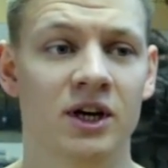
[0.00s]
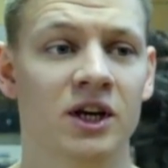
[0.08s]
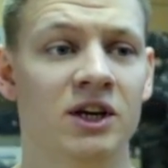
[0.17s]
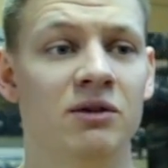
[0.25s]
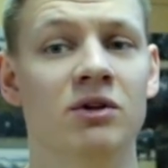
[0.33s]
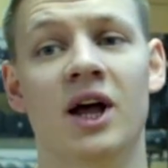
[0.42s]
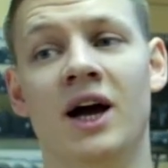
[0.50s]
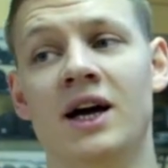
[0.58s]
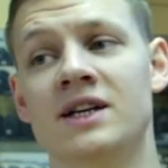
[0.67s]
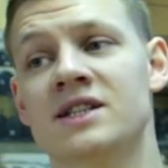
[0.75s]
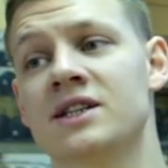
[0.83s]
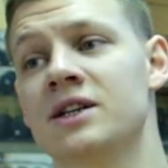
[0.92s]
He will
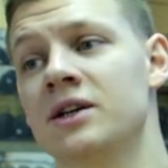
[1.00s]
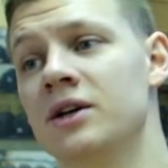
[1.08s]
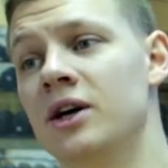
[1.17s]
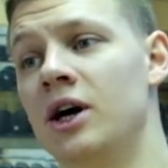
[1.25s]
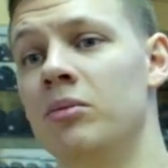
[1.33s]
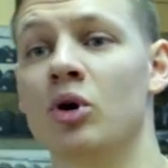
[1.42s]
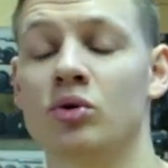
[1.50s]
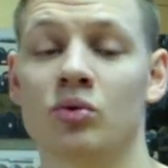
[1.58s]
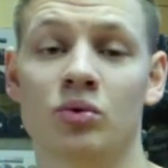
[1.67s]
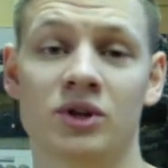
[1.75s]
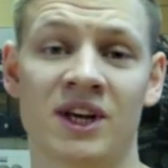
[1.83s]
ask about